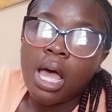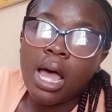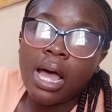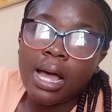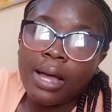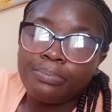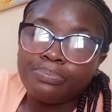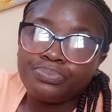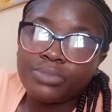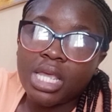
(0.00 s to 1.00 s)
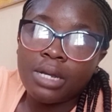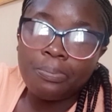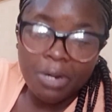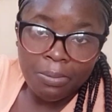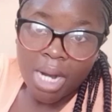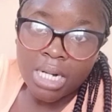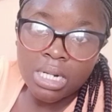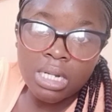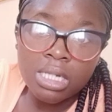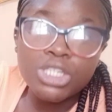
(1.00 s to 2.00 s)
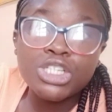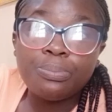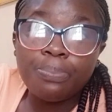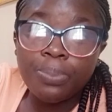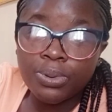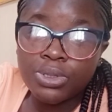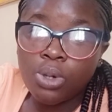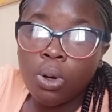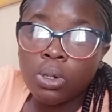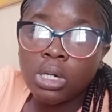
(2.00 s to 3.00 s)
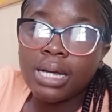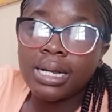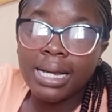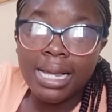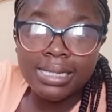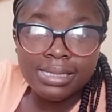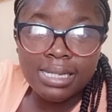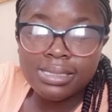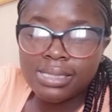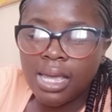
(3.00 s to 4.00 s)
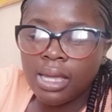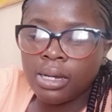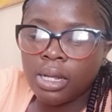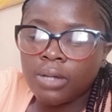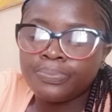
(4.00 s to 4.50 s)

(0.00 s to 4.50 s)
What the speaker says: in primary, she put on glasses and